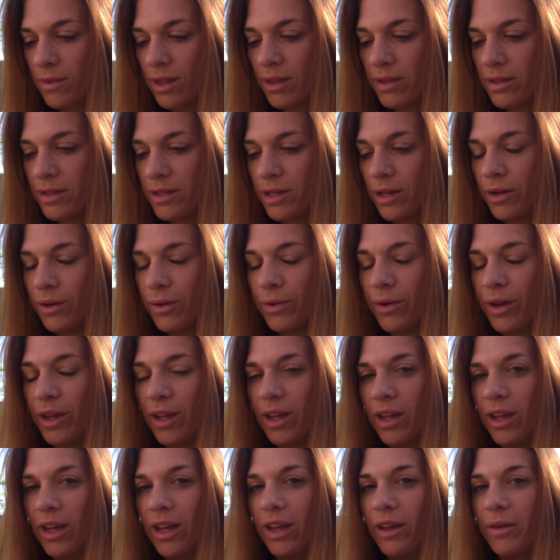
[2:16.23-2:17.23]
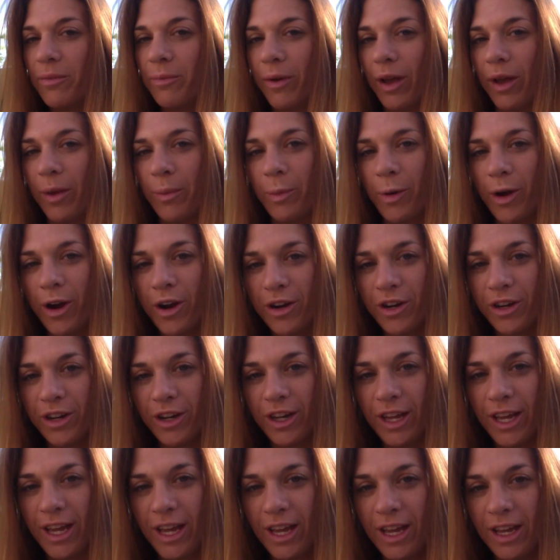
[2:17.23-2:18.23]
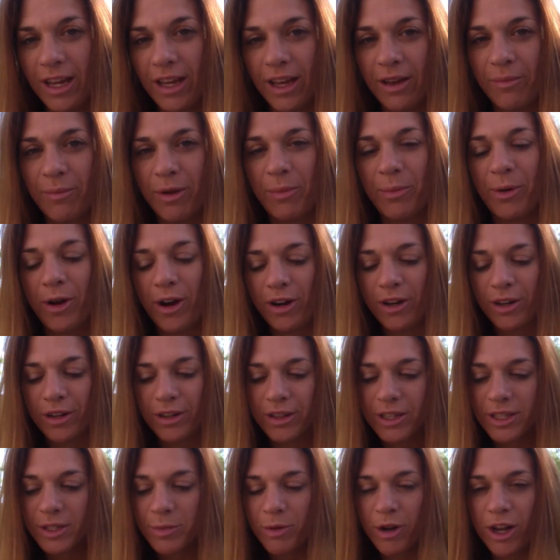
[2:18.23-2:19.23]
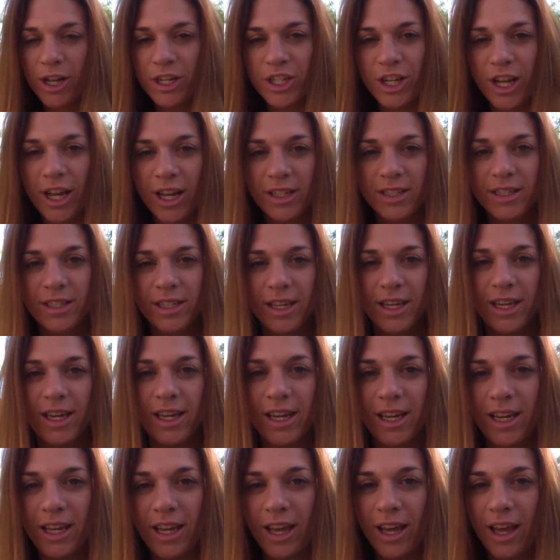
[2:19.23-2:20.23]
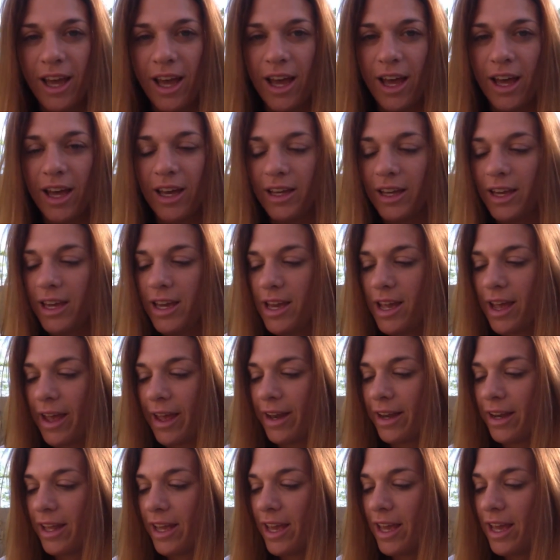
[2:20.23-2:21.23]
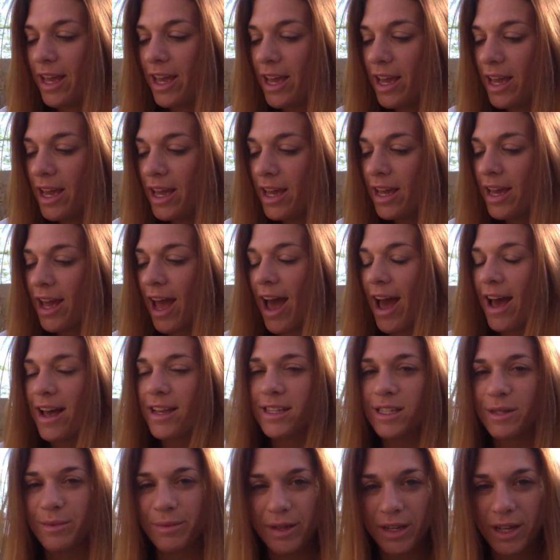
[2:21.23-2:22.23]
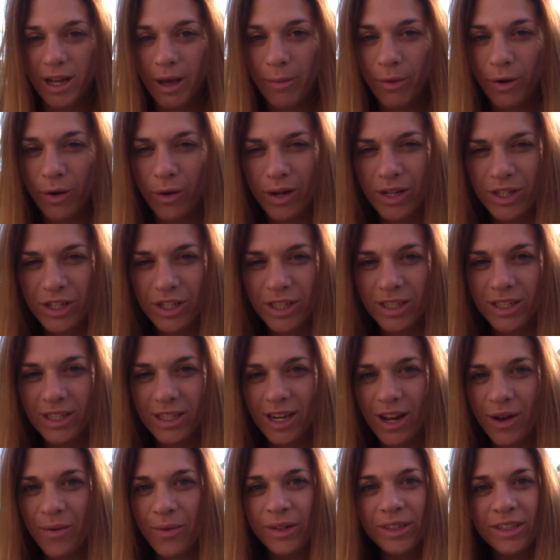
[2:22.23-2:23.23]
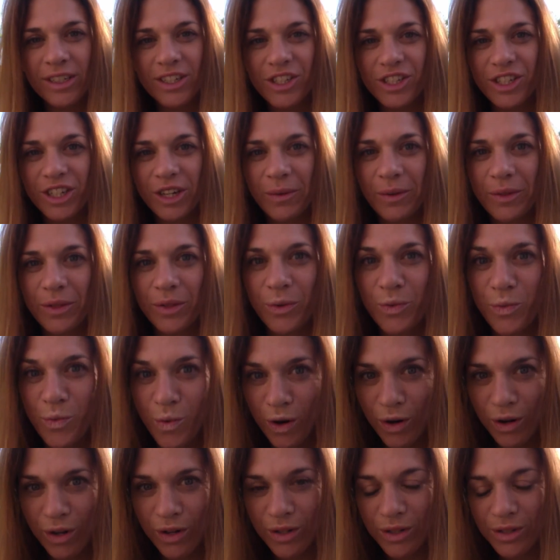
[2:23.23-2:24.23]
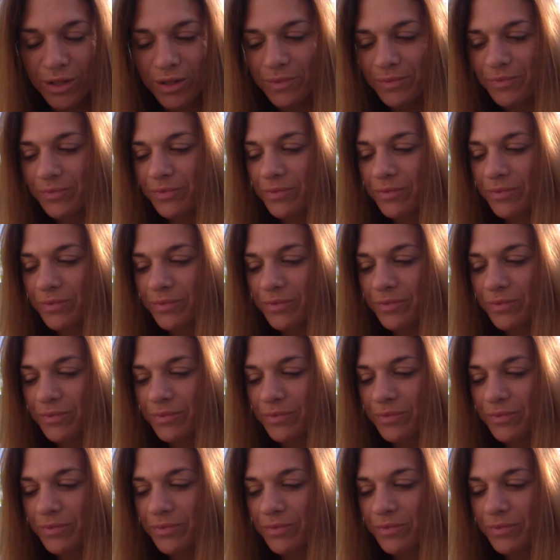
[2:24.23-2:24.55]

So my partner in this project, Keegan, he asked me a couple questions that I wanted to share with the world.